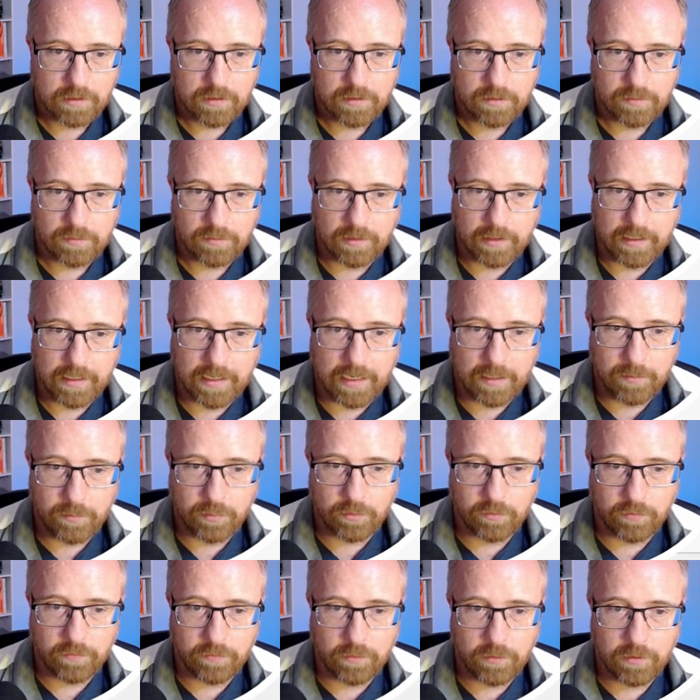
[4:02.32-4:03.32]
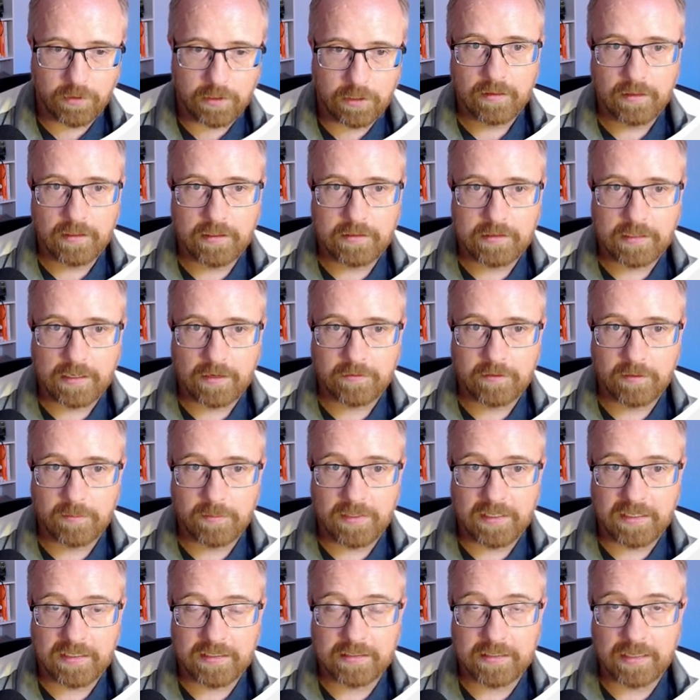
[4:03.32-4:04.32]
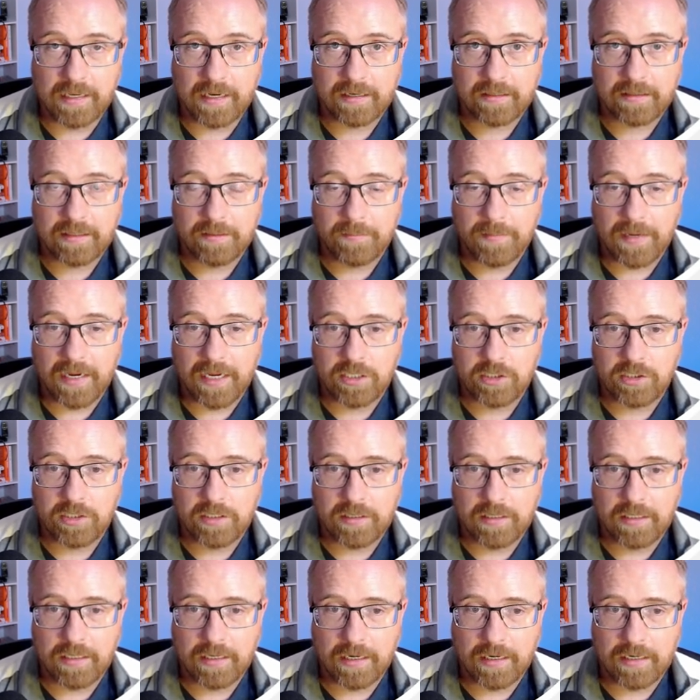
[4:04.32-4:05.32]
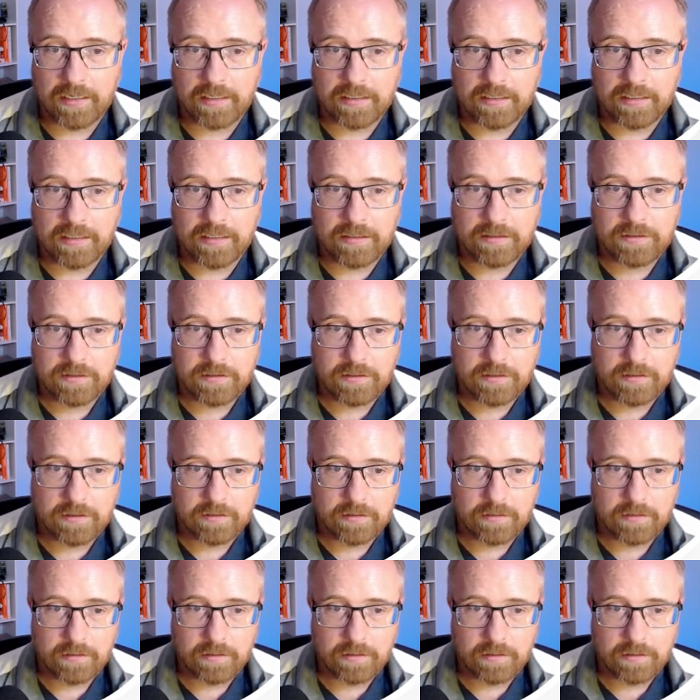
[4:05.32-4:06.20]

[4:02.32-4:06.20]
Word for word: want to add portfolio. These have to be exactly matching the IDs